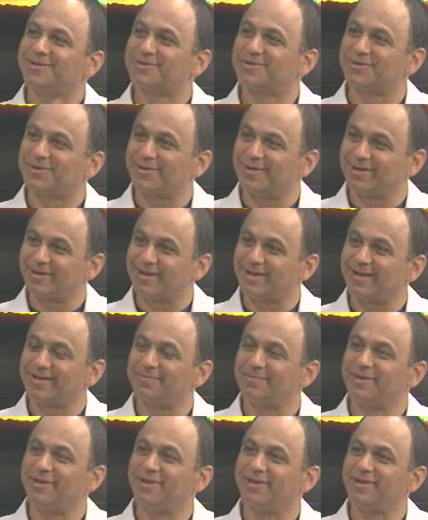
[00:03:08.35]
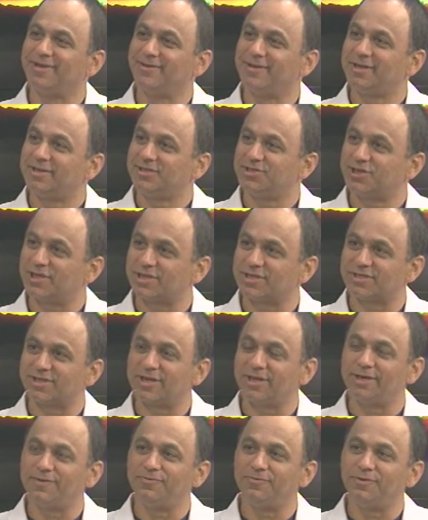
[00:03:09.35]
So it can be
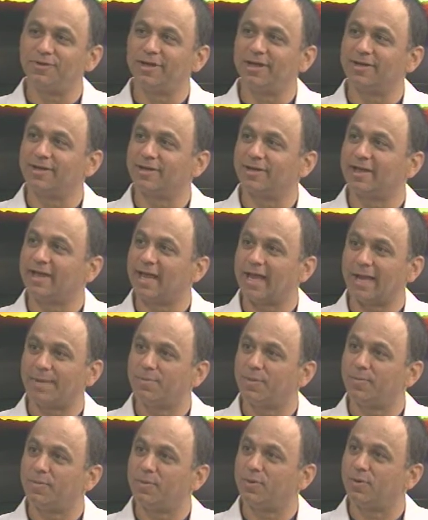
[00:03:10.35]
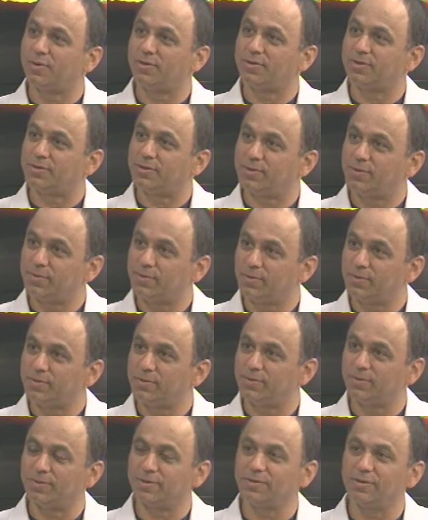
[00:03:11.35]
readjusted if you get a cap put on a
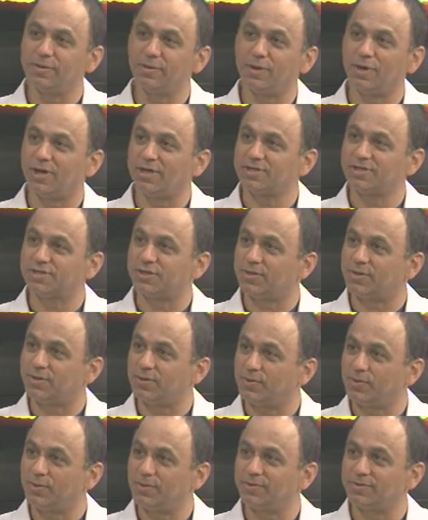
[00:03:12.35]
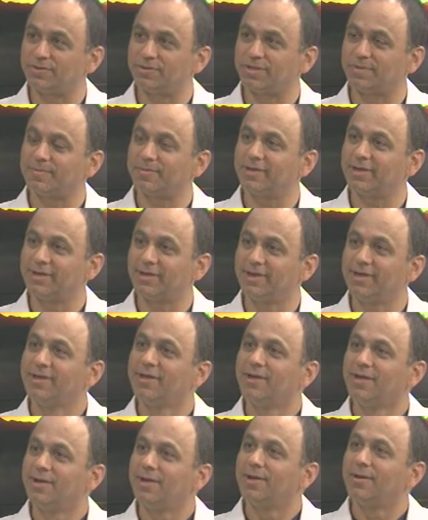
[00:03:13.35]
tooth or you lost a tooth or something.
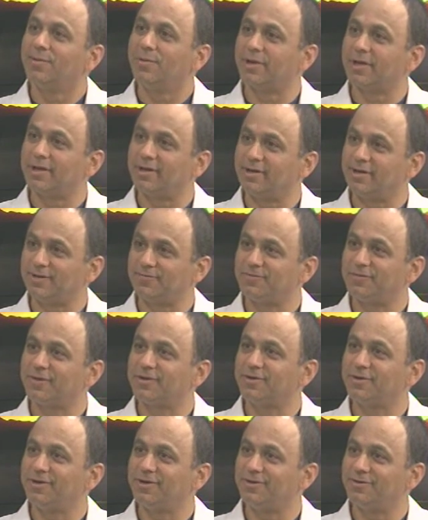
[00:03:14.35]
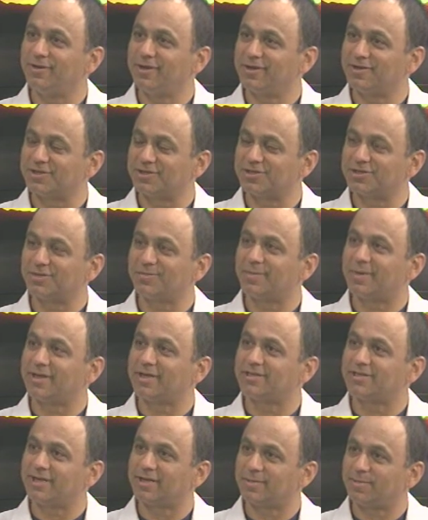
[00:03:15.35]
We can definitely
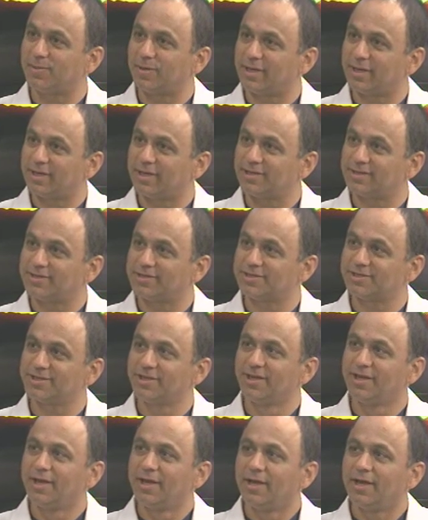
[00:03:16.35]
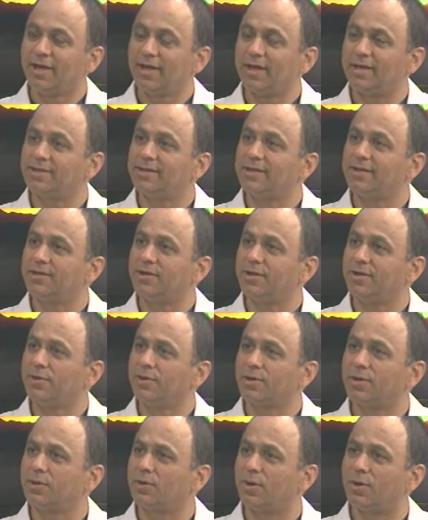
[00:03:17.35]
recustomize that appliance. And then
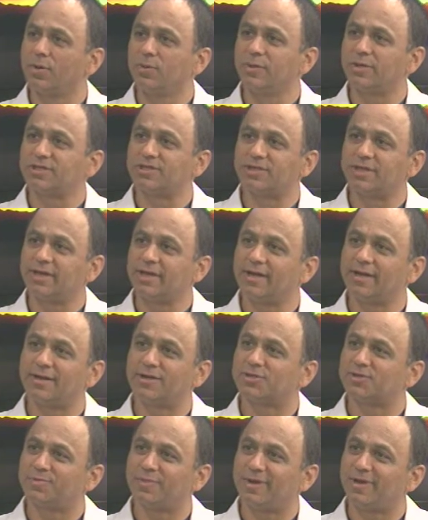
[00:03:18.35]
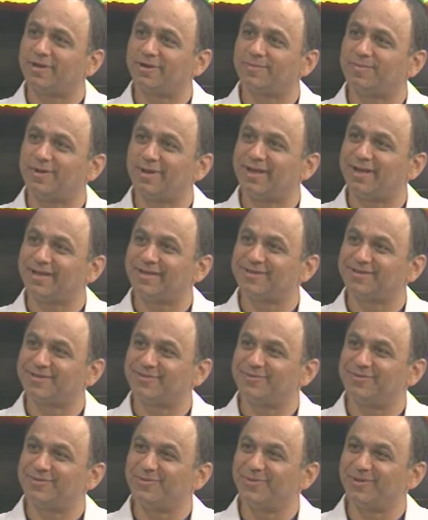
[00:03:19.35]
you can always get a spare appliance
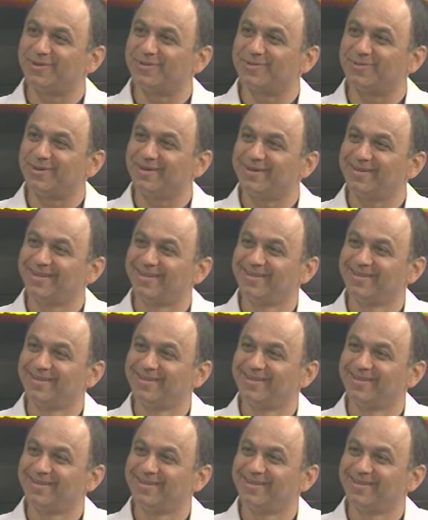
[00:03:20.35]
if you want one.